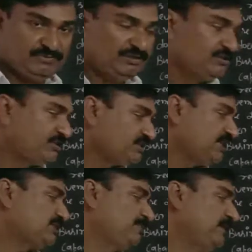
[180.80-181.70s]
such
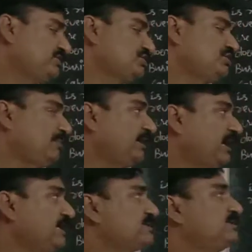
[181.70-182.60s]
expenditures termed
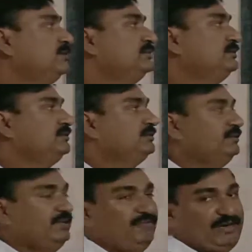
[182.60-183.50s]
as
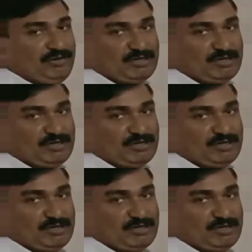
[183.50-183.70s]
revenue